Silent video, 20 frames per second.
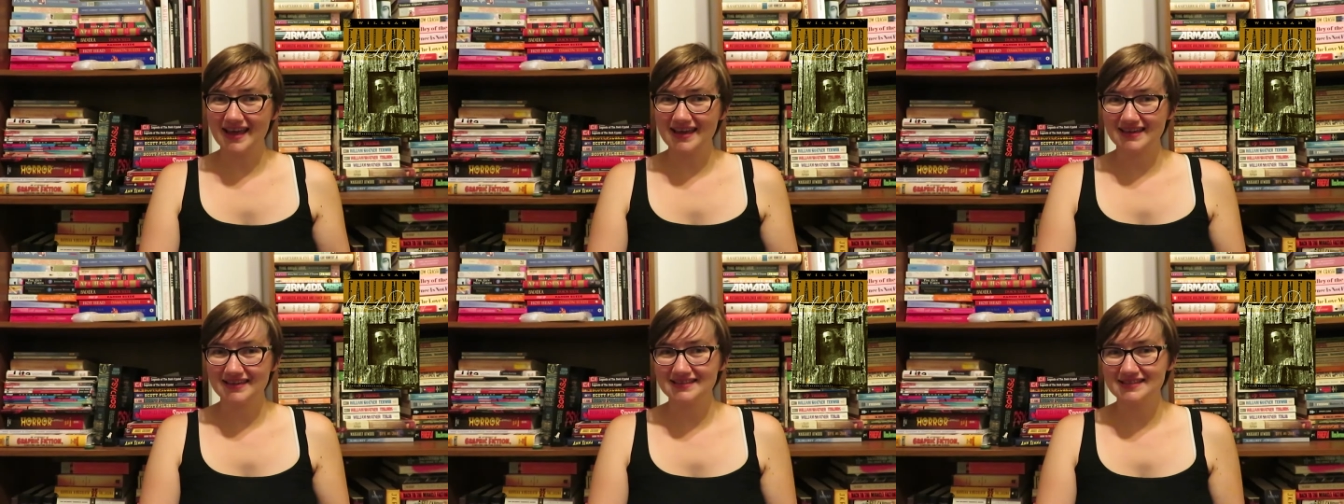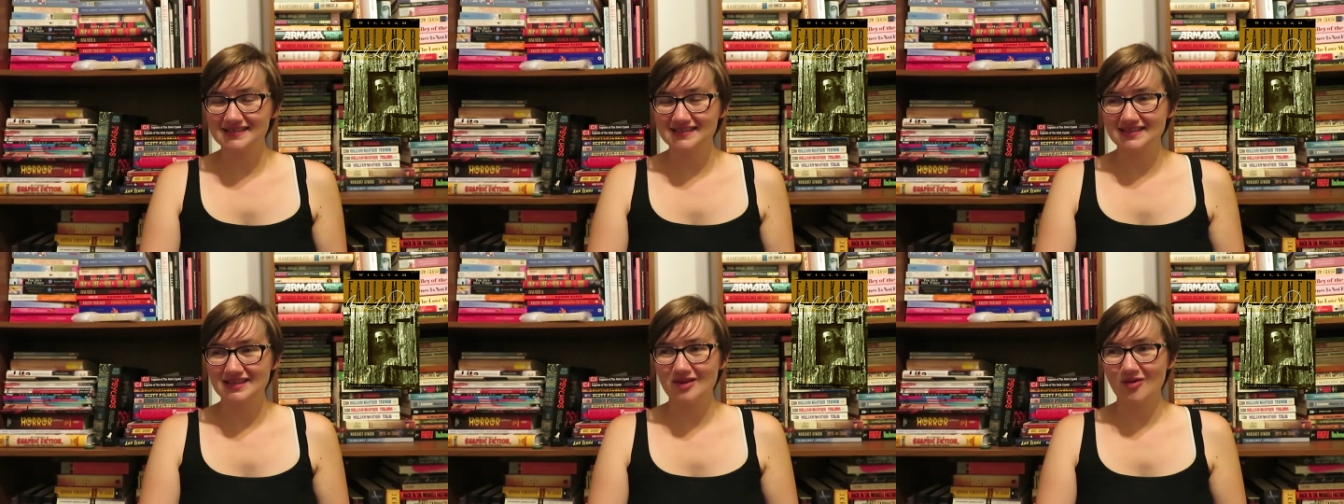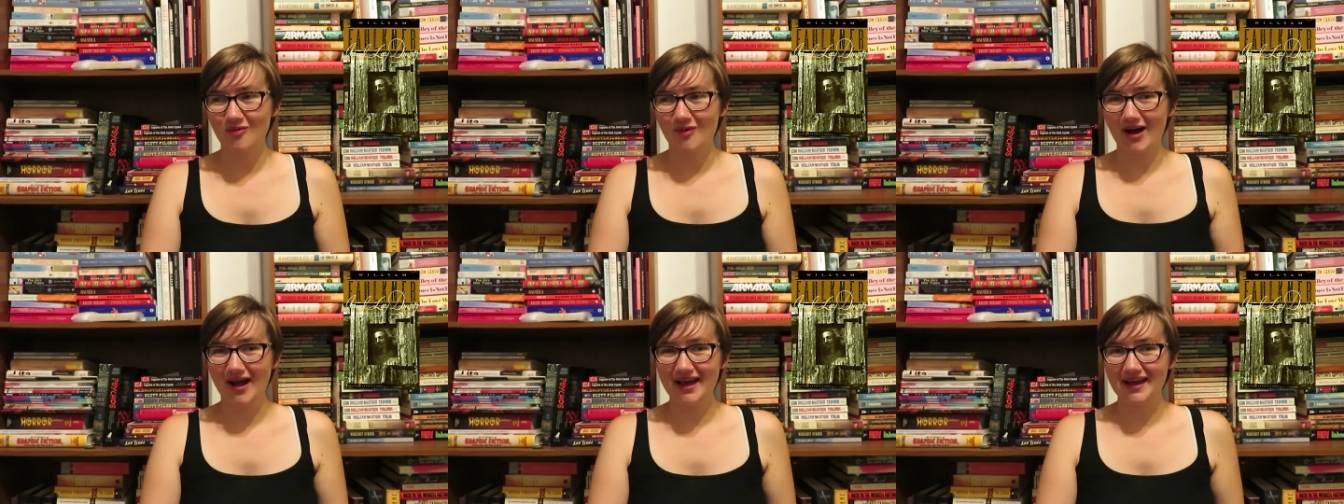I can
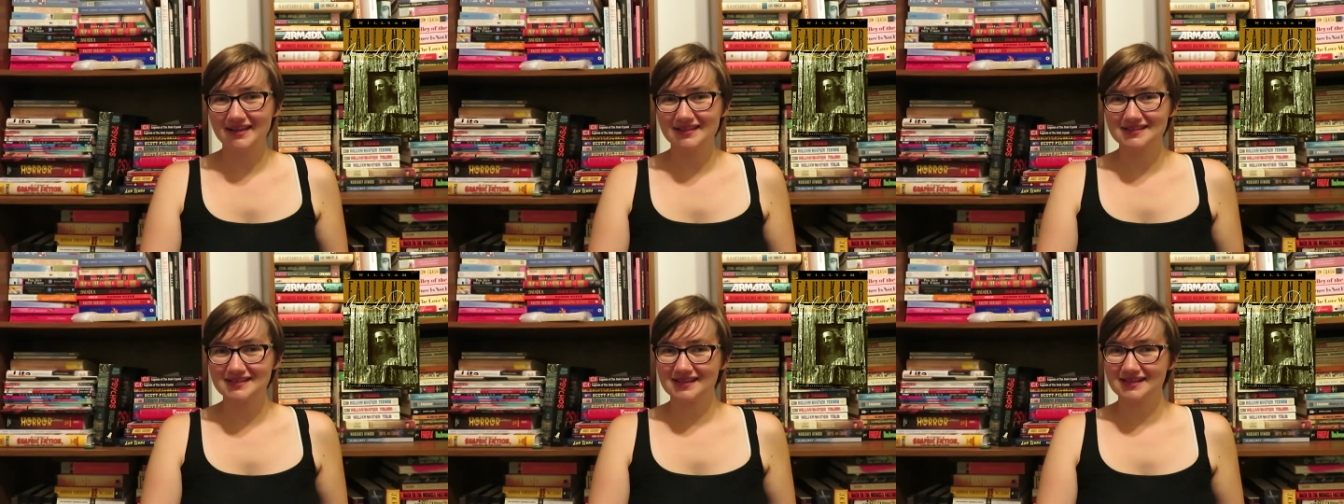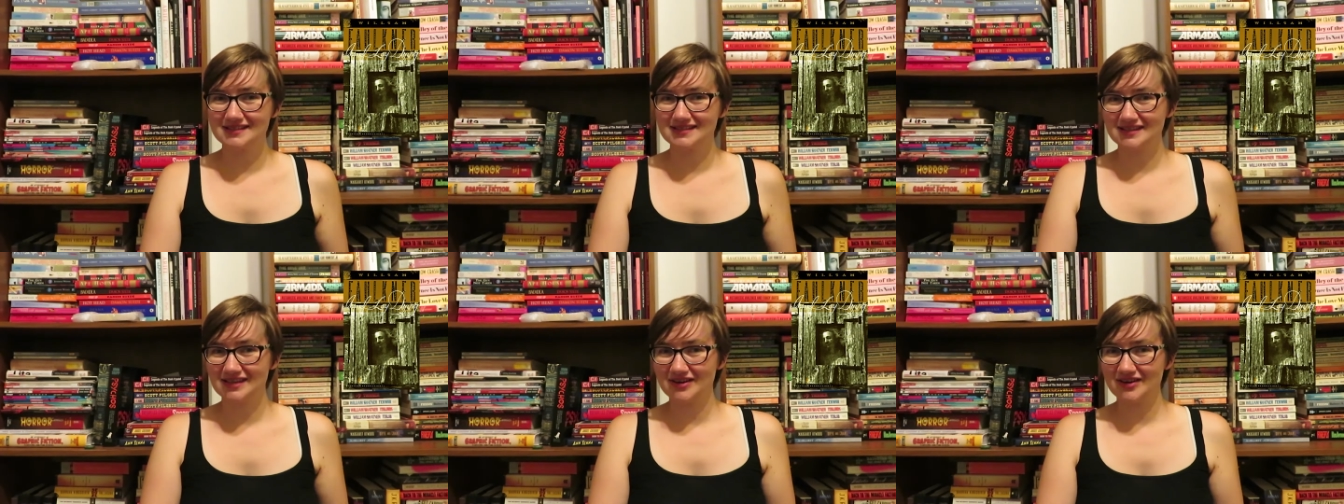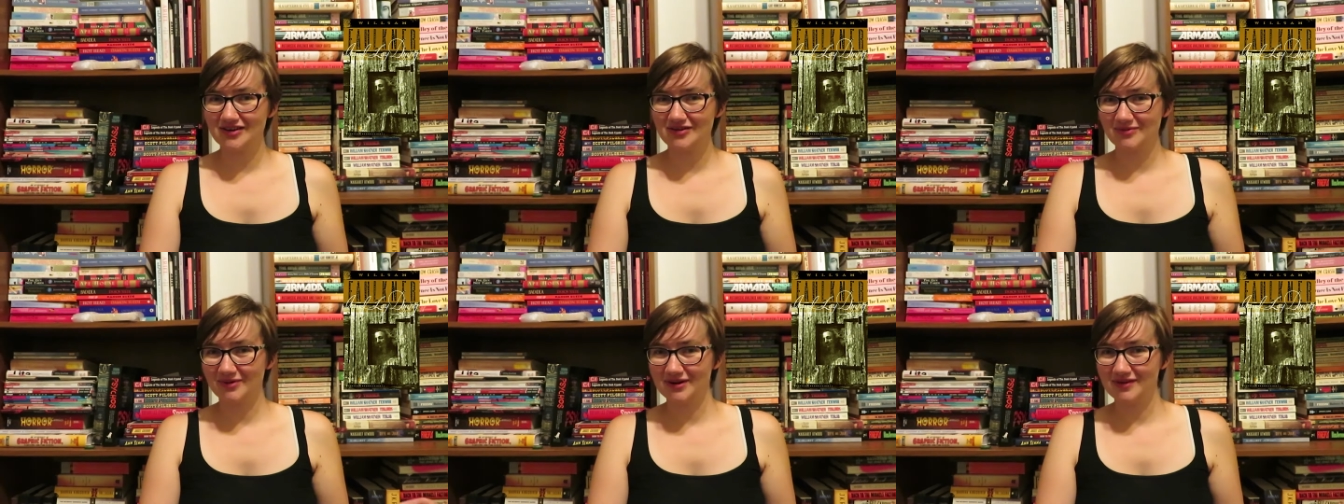see why it's
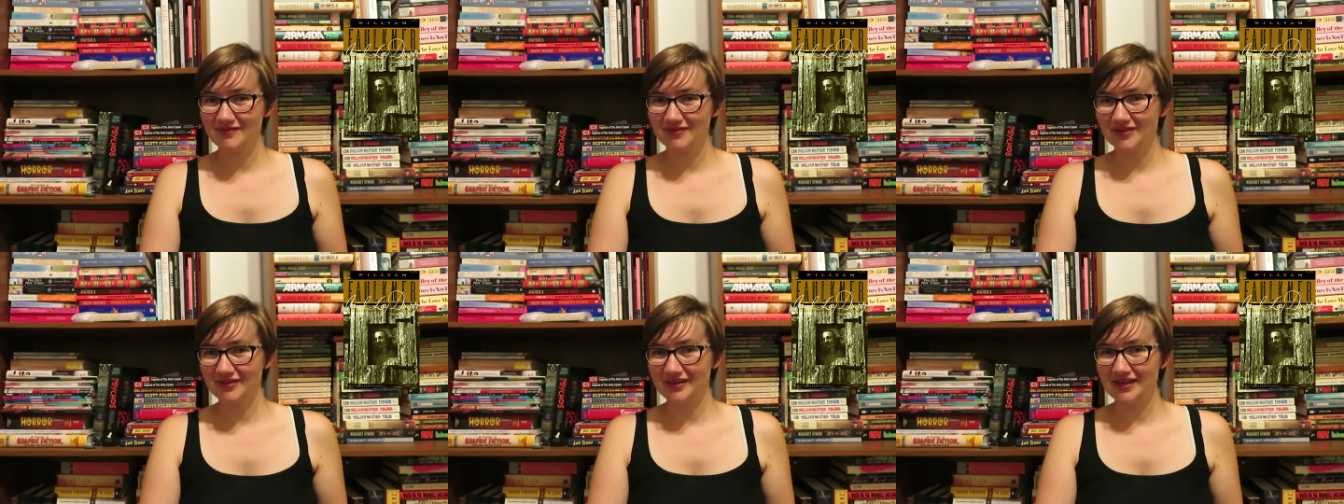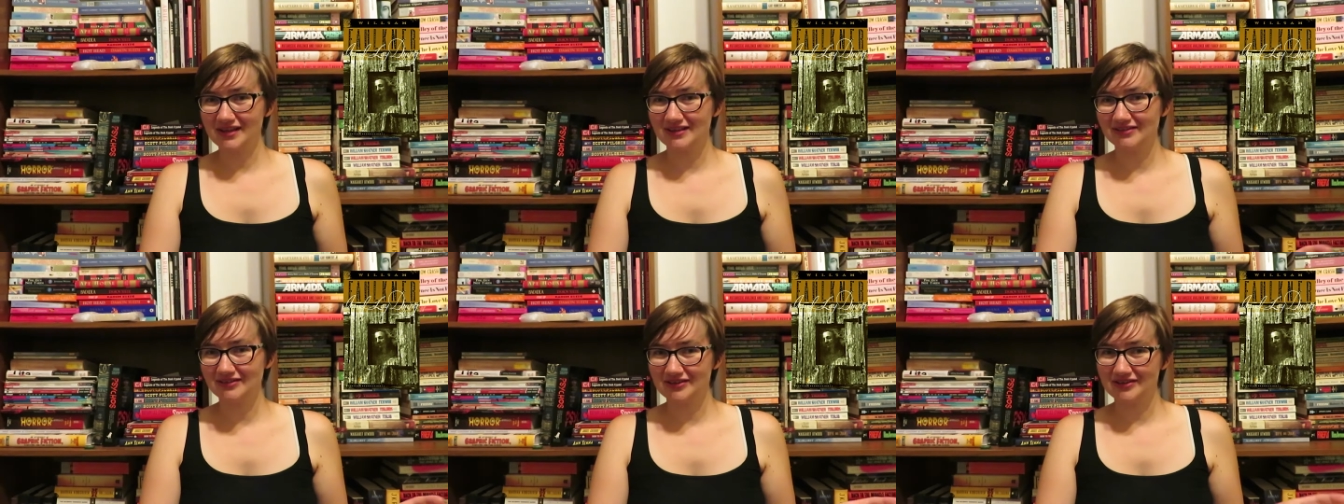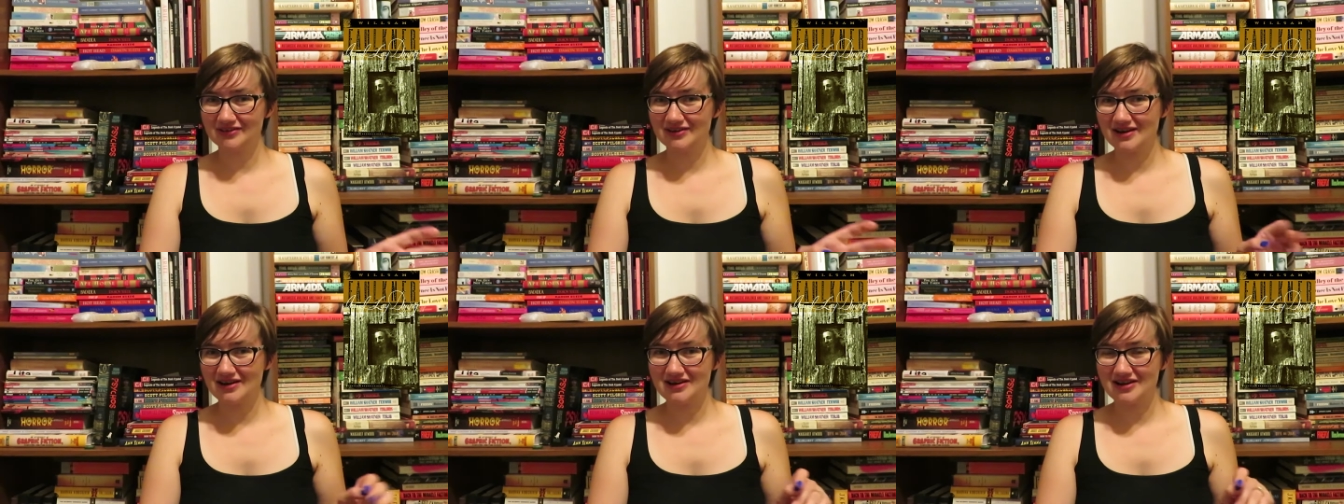considered one of the like
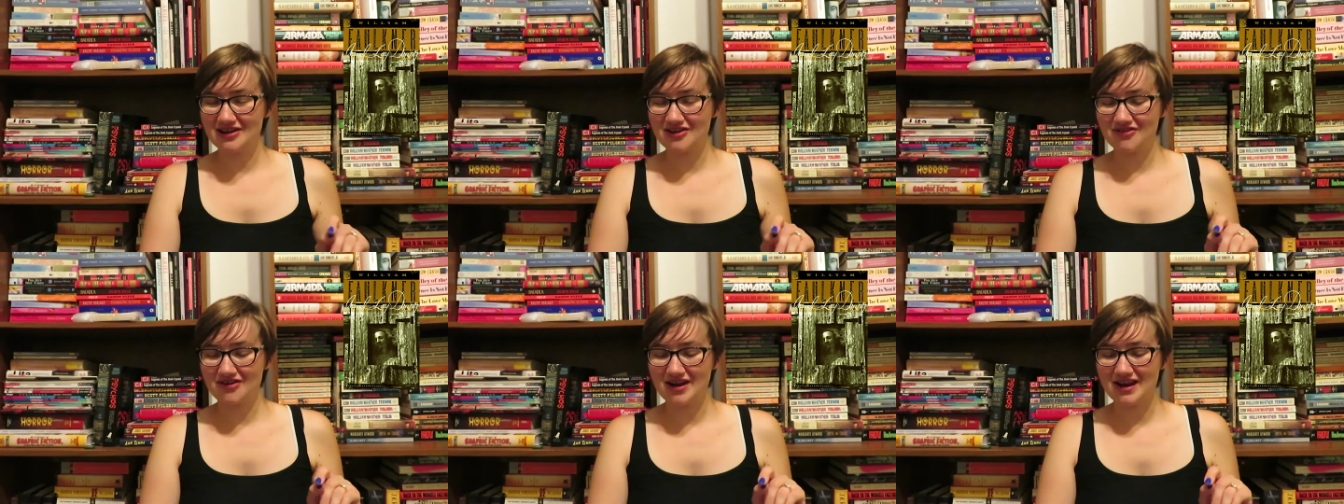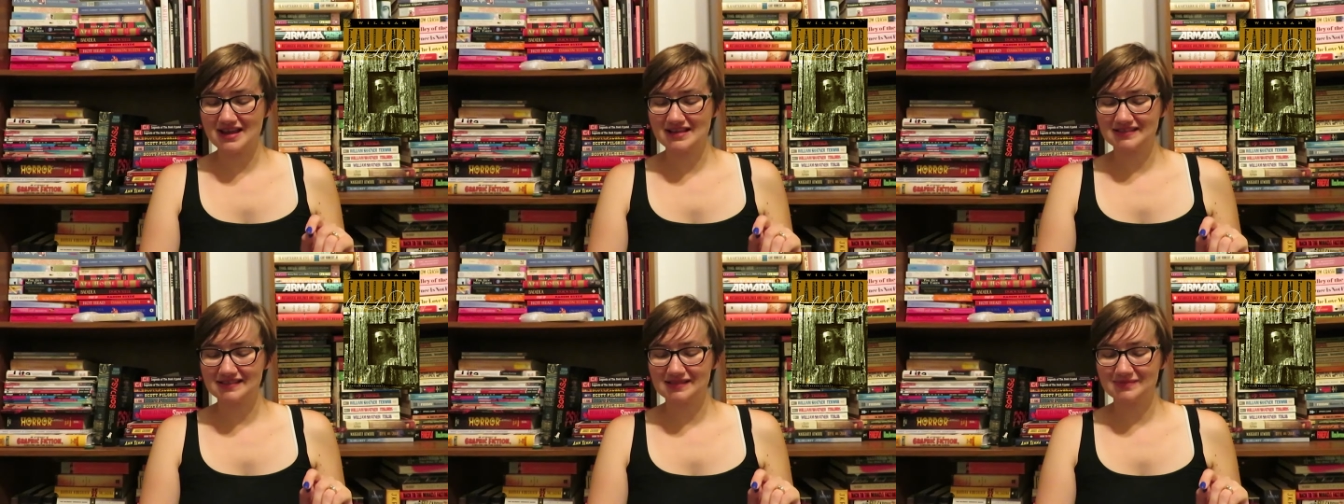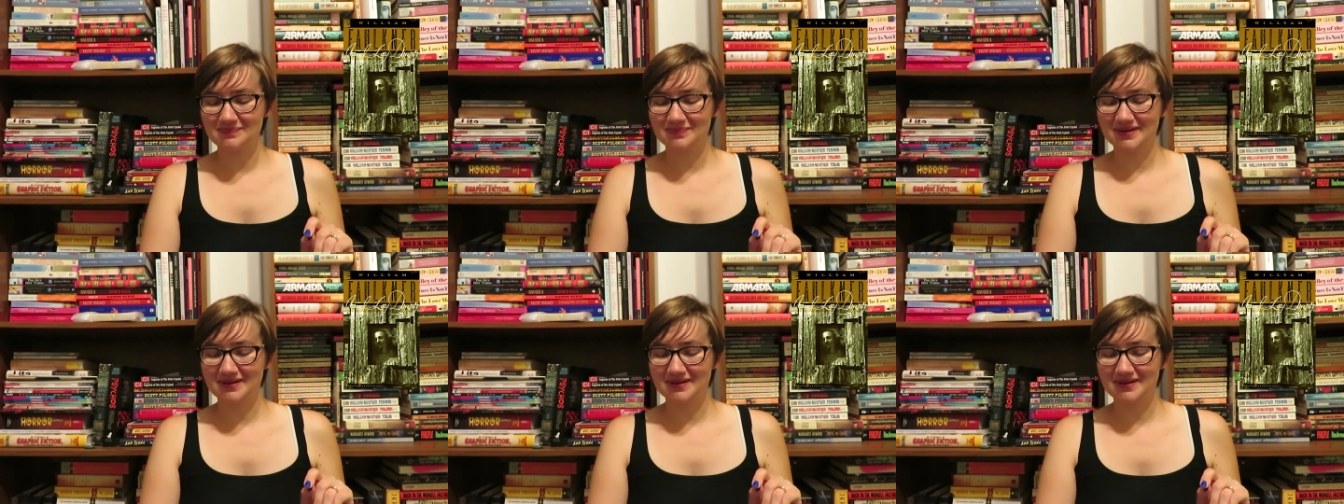literary greats,